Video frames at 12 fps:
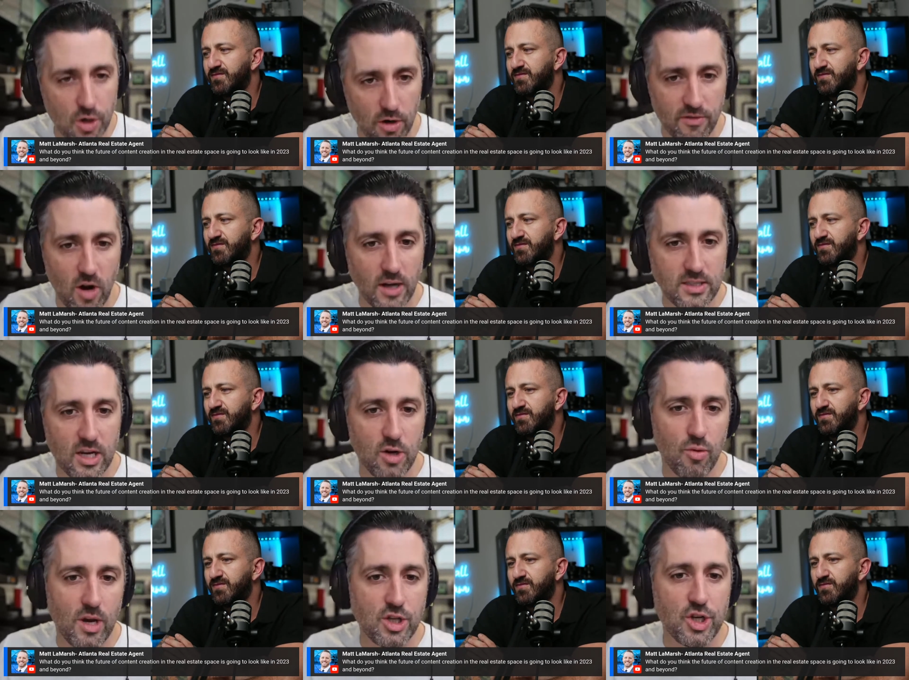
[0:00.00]
Speaker 1: of content
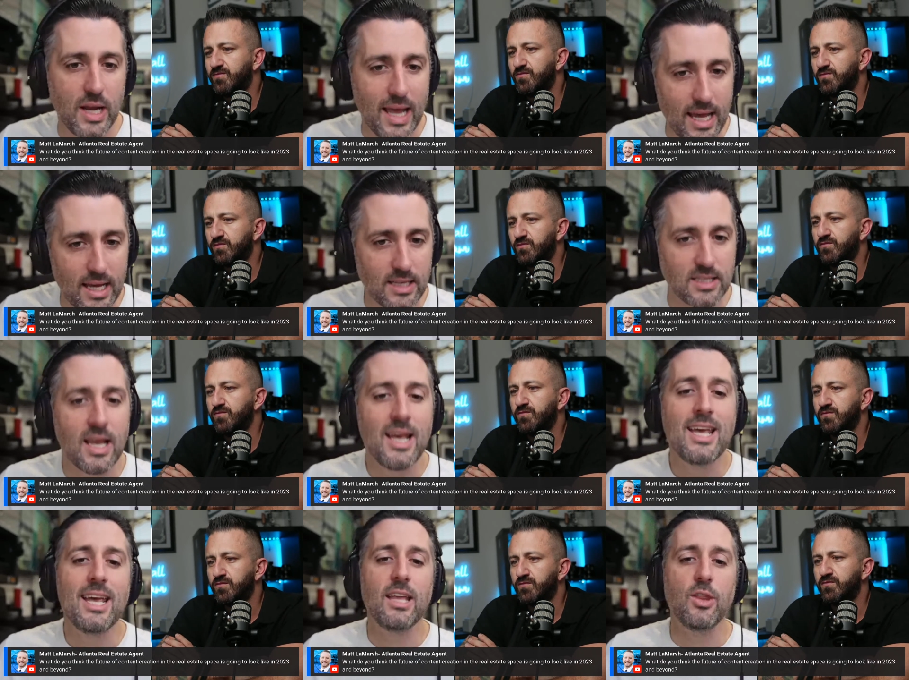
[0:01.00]
creation is
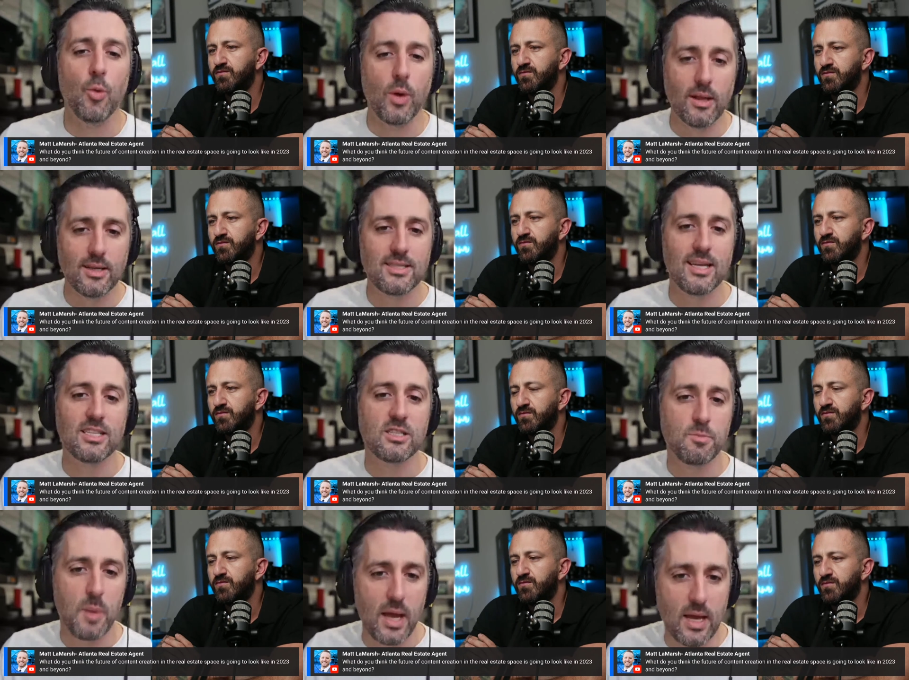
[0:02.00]
in the real estate
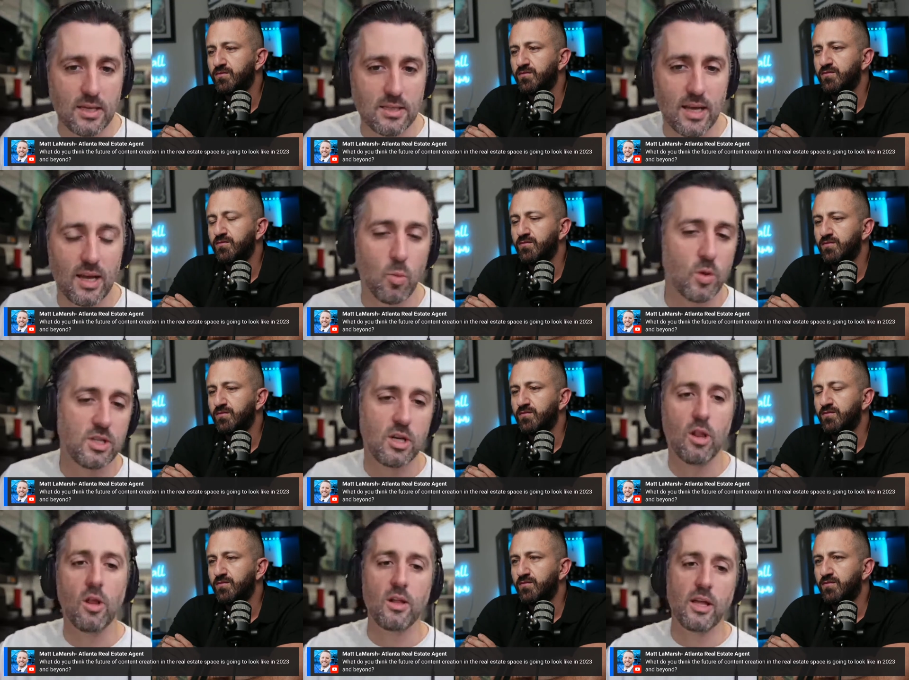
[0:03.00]
space, and what's it going
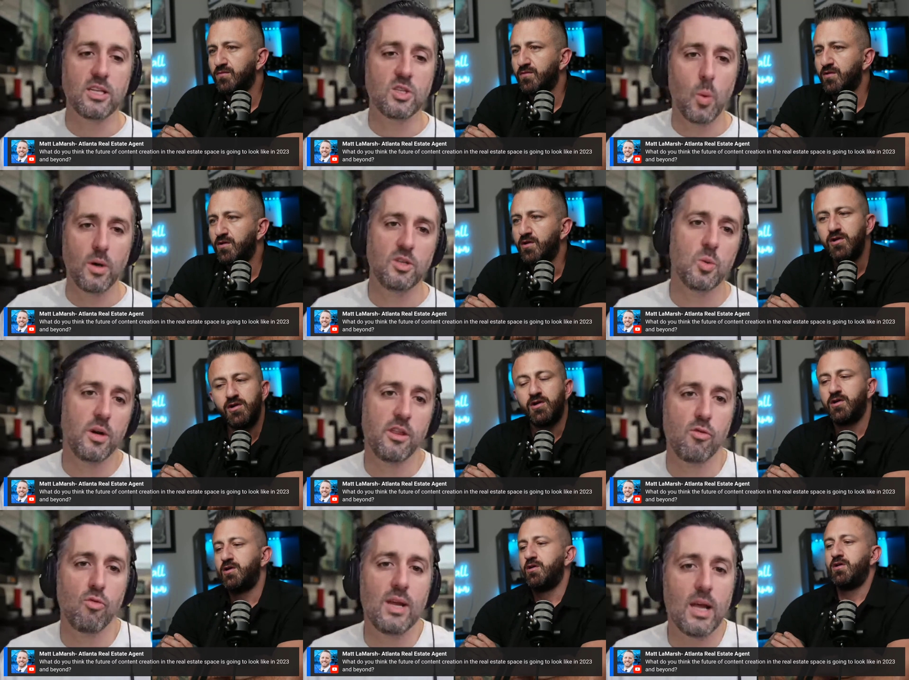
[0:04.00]
to look like in twenty
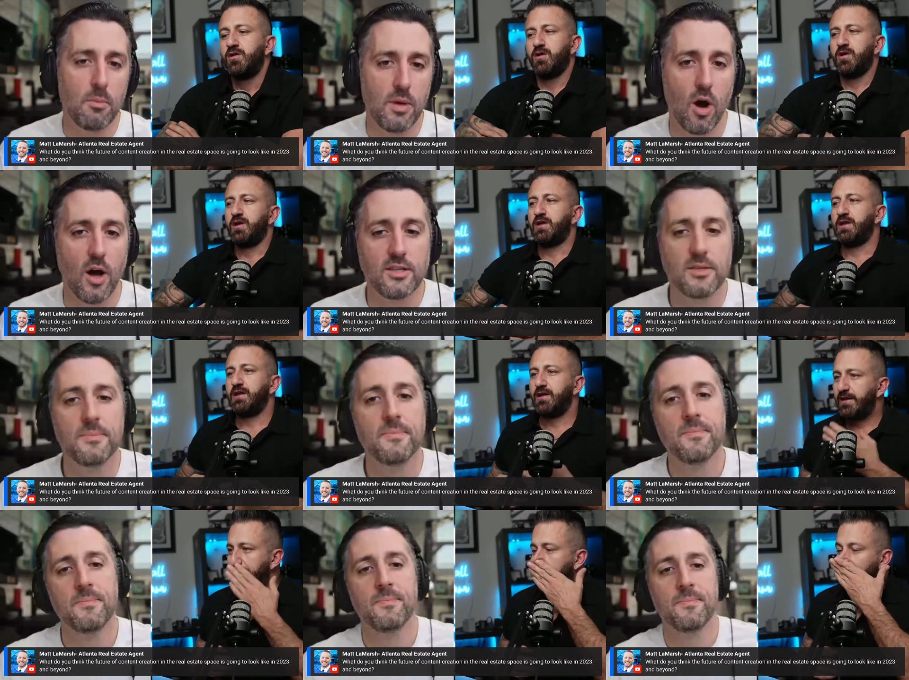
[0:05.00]
twenty-three and beyond?
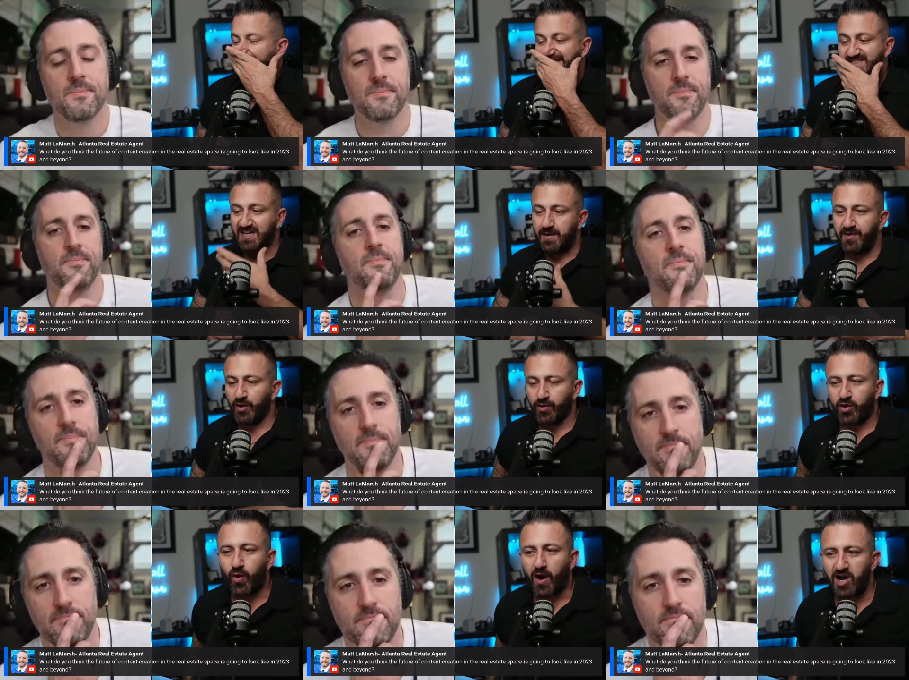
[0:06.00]
Speaker 2: Yeah, it's going to be a
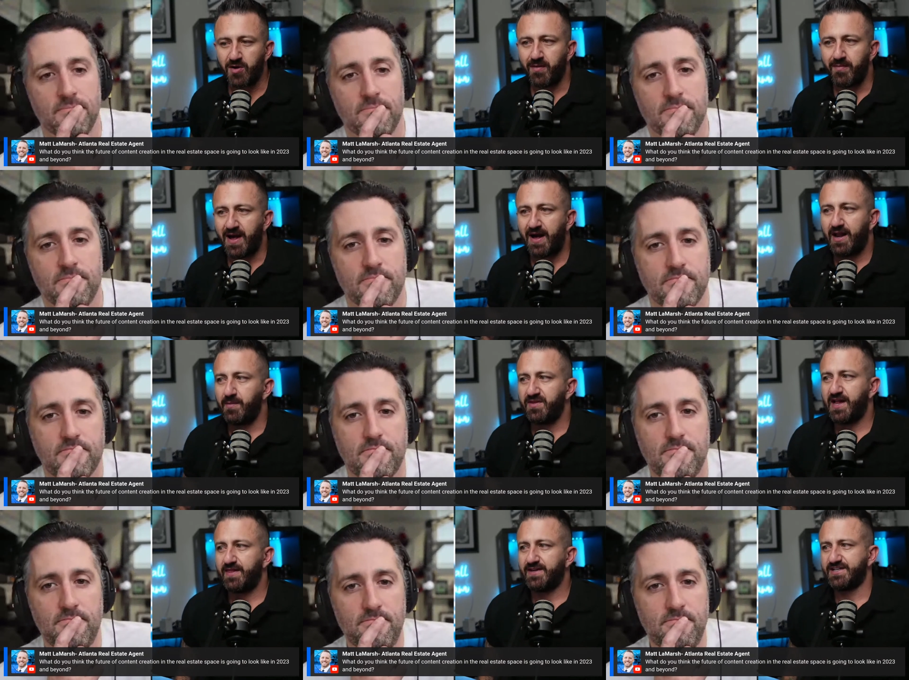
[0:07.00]
requirement, Matt. I mean,
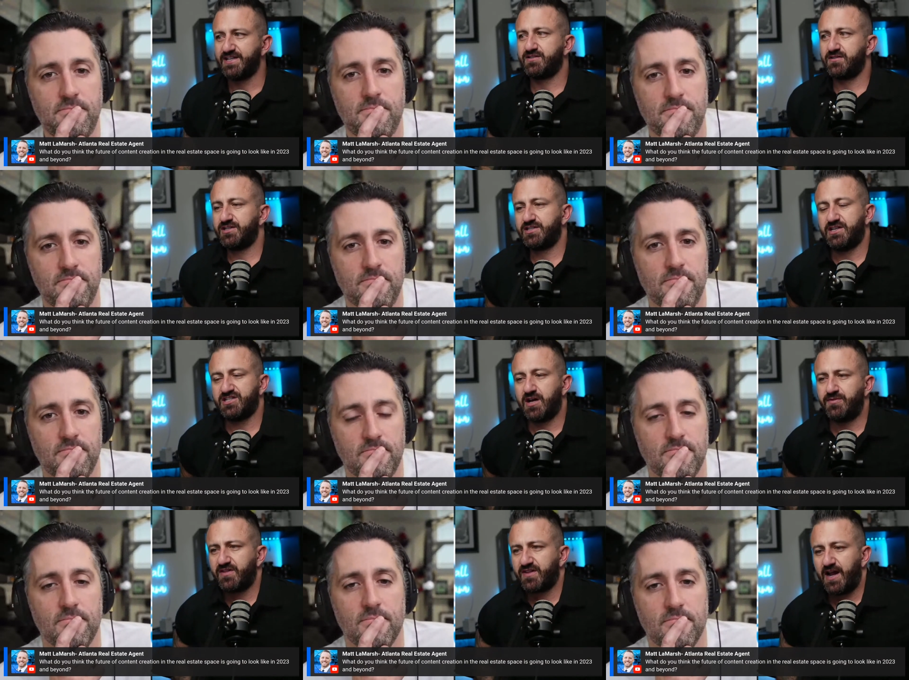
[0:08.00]
that, this is this is a
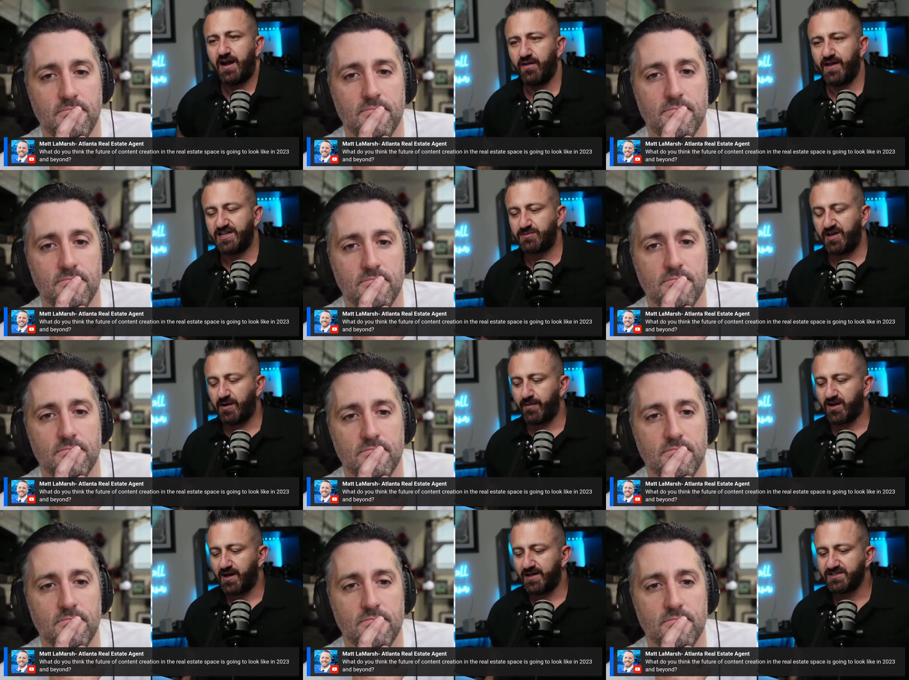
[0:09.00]
subject that I that I speak
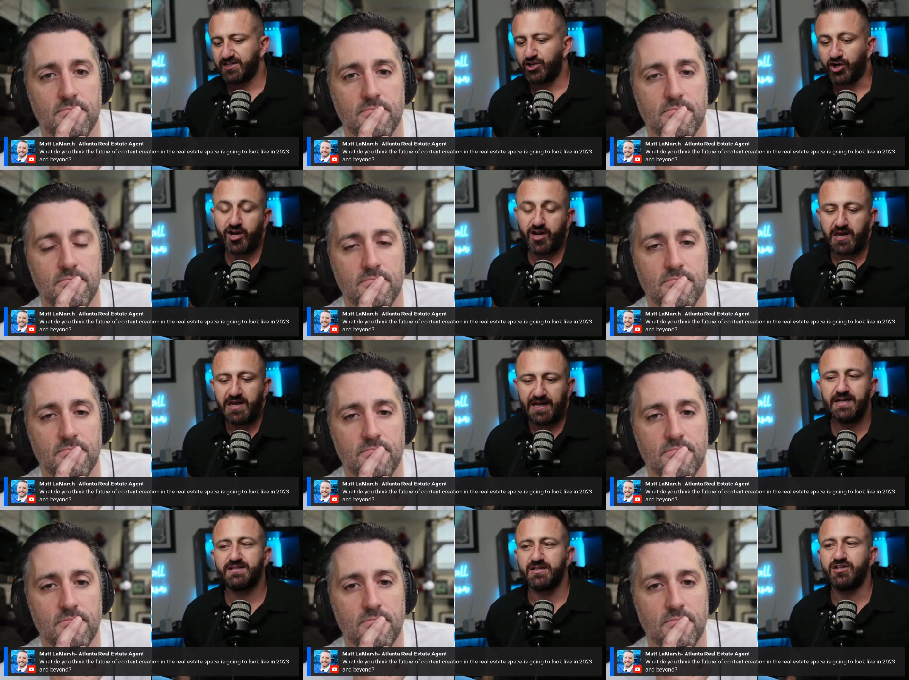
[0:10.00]
about constantly. You're going to
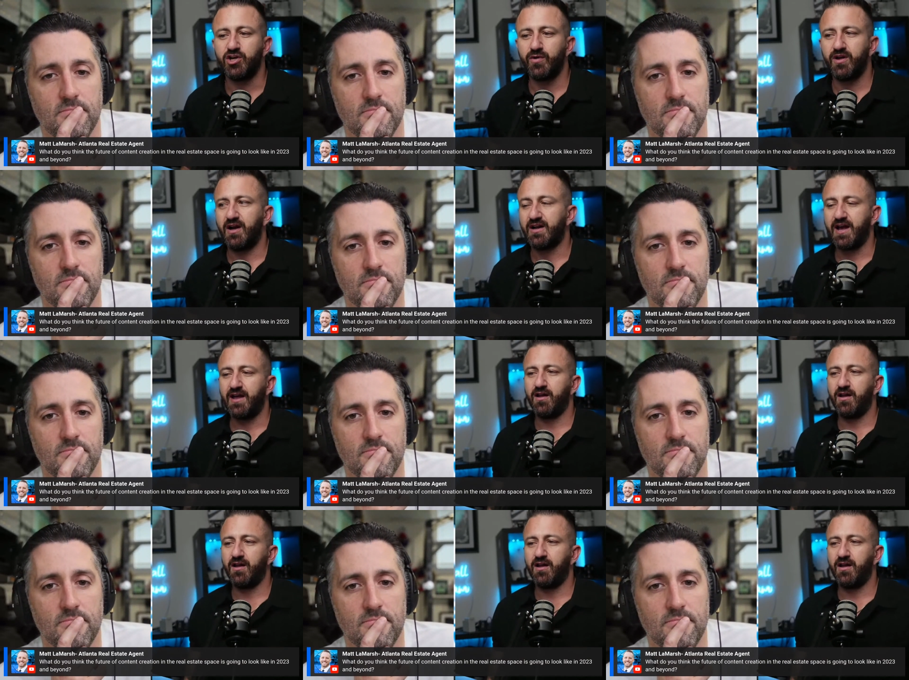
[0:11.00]
need to do it. Again,